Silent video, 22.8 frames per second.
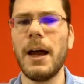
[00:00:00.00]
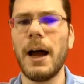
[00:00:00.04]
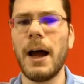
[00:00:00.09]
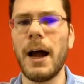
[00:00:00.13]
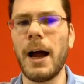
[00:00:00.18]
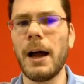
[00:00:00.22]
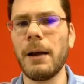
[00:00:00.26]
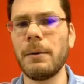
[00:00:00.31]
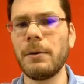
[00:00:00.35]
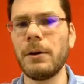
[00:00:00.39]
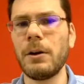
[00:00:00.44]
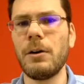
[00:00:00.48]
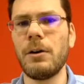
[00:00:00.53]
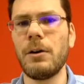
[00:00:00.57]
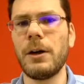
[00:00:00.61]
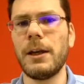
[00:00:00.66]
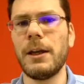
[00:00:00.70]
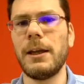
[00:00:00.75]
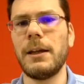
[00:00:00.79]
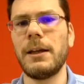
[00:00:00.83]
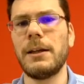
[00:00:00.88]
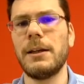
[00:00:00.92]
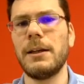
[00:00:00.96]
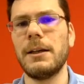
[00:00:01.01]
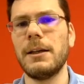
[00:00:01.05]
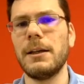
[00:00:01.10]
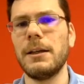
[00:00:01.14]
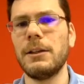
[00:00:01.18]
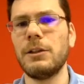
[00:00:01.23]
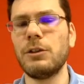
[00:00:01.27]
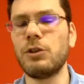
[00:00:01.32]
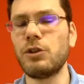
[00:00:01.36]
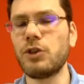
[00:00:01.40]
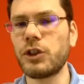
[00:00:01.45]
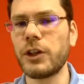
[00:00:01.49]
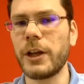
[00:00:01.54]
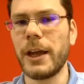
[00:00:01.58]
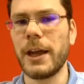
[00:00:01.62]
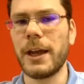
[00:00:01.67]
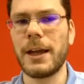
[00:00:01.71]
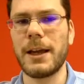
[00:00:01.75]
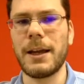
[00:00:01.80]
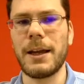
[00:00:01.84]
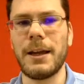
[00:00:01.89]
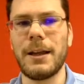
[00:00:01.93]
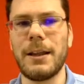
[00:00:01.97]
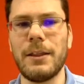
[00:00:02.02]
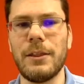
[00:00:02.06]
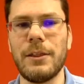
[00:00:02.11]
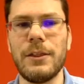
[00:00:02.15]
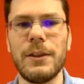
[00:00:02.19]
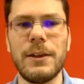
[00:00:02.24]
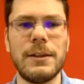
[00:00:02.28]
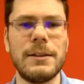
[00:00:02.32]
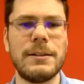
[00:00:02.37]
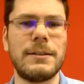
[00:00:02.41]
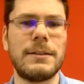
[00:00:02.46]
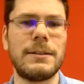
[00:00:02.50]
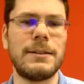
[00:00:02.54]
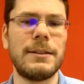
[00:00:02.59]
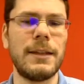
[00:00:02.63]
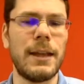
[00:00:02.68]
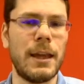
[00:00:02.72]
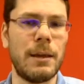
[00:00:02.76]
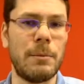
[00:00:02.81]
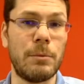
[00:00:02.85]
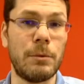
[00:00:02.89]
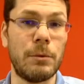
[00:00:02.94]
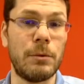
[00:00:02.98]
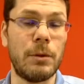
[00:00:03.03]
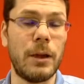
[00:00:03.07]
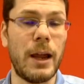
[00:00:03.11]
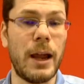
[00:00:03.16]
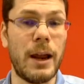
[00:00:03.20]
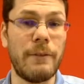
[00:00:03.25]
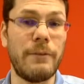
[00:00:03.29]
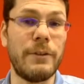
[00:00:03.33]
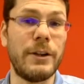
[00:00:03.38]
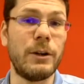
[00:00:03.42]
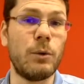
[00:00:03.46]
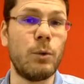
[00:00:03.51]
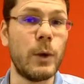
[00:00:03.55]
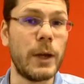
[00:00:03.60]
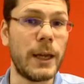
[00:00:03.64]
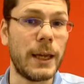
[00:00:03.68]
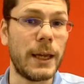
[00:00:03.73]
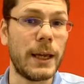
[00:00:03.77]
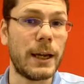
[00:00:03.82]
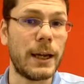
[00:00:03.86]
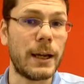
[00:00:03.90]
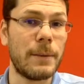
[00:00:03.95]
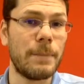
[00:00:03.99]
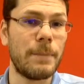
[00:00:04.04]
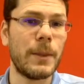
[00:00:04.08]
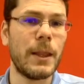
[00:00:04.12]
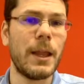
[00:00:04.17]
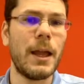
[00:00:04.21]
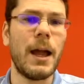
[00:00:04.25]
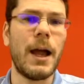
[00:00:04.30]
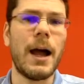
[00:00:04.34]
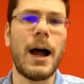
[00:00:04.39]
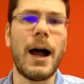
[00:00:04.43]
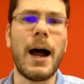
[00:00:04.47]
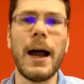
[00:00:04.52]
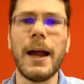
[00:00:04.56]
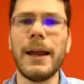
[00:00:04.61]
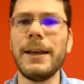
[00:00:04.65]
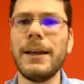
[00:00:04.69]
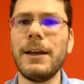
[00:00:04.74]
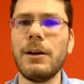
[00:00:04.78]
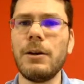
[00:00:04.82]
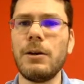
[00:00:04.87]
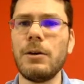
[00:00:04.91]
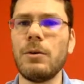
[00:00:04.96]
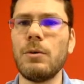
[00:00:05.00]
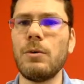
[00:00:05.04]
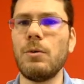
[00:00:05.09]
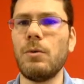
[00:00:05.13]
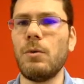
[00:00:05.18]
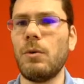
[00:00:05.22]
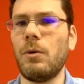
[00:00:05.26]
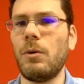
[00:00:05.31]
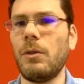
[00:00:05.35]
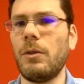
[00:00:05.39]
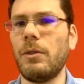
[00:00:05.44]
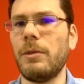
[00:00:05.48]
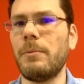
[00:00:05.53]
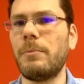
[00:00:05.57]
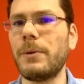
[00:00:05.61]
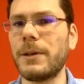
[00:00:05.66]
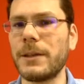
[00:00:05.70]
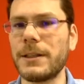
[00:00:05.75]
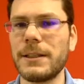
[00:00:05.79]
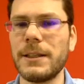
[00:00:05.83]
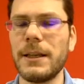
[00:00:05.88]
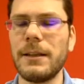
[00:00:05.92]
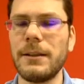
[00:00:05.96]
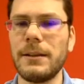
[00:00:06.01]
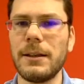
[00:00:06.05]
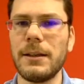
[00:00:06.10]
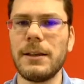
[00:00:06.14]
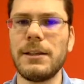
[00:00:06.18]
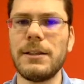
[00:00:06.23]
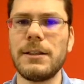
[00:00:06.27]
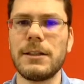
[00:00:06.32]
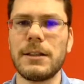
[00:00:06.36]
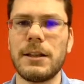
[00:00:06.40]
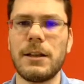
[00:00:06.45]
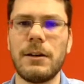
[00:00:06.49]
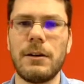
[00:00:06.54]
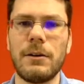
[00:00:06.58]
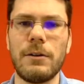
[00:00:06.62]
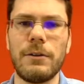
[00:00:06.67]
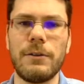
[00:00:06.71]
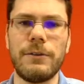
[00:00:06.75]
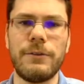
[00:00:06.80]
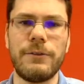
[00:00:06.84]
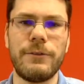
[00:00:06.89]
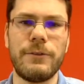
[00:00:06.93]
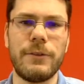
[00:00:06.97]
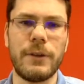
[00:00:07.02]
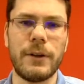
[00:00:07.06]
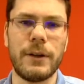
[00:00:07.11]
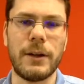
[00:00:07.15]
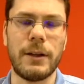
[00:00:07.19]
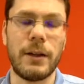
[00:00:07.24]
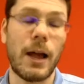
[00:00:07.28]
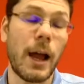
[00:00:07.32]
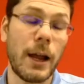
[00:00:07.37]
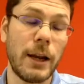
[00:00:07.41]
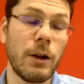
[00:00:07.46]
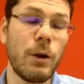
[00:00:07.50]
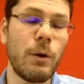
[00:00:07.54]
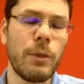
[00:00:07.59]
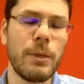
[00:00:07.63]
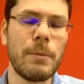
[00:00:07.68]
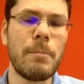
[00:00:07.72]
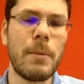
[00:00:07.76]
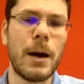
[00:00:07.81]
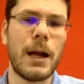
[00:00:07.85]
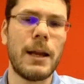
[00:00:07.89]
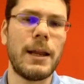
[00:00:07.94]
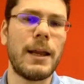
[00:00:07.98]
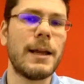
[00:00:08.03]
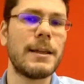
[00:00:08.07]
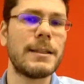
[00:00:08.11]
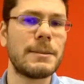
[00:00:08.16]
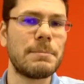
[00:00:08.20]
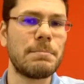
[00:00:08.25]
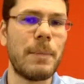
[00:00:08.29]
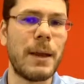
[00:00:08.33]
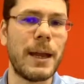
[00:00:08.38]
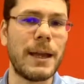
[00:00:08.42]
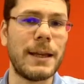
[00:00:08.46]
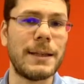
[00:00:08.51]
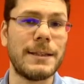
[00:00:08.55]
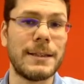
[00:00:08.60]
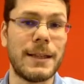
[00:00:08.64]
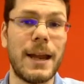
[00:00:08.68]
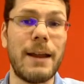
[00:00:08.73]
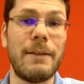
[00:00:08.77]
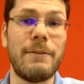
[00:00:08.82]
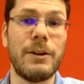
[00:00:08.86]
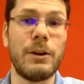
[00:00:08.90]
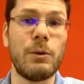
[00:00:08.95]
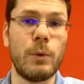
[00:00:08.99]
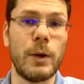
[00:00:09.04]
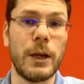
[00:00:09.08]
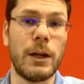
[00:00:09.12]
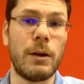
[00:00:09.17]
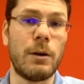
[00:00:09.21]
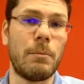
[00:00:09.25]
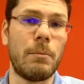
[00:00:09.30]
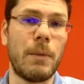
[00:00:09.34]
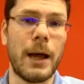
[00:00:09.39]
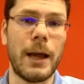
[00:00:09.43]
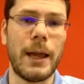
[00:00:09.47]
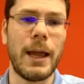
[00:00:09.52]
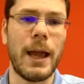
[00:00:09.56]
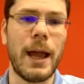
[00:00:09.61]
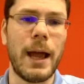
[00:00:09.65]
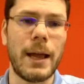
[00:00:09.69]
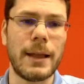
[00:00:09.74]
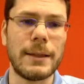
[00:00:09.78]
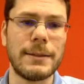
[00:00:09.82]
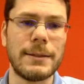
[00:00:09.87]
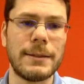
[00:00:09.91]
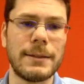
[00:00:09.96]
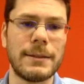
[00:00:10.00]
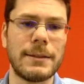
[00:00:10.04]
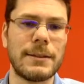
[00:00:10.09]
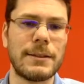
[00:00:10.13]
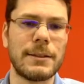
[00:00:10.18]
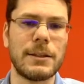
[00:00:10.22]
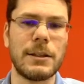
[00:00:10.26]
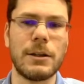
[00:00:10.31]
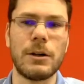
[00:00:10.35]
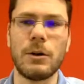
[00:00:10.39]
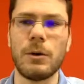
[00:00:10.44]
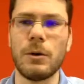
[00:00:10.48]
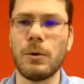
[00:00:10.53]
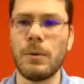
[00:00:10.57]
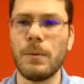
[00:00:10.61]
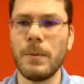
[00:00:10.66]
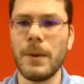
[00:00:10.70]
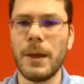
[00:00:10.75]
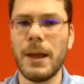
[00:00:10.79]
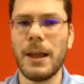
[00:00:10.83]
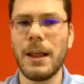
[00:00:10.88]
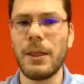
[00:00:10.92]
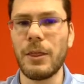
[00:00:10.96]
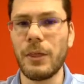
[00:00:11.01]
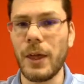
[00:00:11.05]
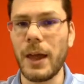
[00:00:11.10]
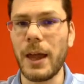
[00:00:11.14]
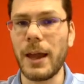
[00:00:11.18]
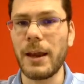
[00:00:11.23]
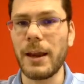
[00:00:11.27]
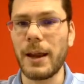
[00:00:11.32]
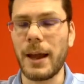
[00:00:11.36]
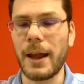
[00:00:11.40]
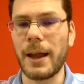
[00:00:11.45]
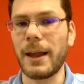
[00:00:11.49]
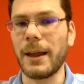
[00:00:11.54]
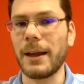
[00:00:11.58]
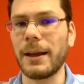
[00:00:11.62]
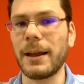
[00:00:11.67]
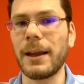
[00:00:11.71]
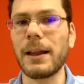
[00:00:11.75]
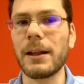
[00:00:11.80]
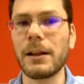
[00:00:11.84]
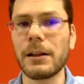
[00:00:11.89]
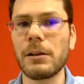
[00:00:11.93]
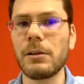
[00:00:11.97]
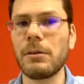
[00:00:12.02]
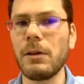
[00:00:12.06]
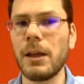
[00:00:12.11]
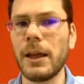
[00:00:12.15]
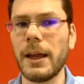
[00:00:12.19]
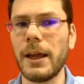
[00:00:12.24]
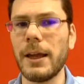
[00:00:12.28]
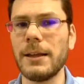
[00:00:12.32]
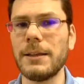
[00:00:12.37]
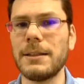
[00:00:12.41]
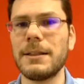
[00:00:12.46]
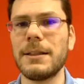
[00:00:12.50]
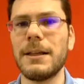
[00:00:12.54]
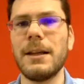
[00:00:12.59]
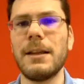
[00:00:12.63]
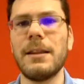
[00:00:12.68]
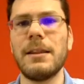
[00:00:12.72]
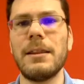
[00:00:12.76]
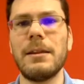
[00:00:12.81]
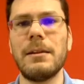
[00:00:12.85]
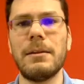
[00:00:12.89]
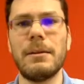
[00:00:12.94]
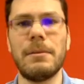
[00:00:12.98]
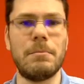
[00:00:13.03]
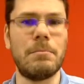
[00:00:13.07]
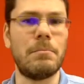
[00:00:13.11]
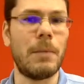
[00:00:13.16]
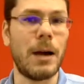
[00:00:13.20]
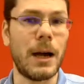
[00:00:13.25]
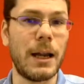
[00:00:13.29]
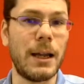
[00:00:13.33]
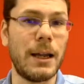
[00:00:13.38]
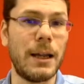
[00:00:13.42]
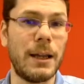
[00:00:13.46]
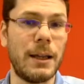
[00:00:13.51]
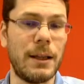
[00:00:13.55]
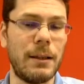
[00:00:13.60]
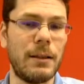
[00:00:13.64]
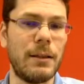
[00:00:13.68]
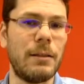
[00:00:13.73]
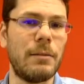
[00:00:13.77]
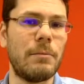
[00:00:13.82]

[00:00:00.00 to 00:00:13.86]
I'm going to check this table every week. I know the percentage of, uh, I know the money I spend every week on my ads, so then I can calculate the money